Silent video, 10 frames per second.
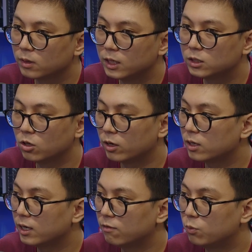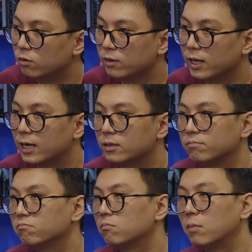Historically, I've proven that.
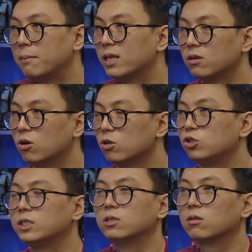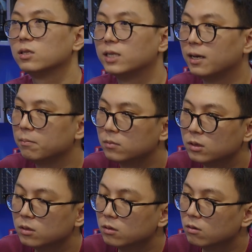My methodology is not the same.
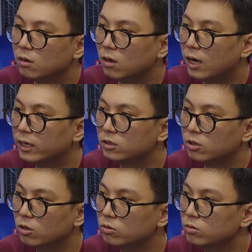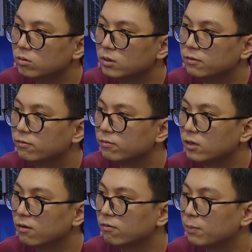And so
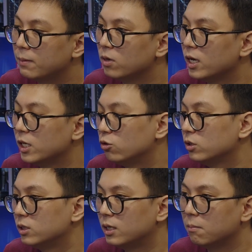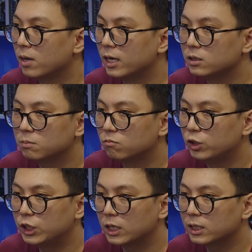if people are interested in players,
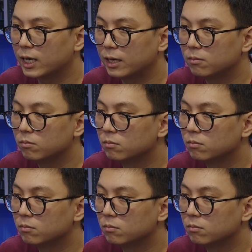reach out to Kate.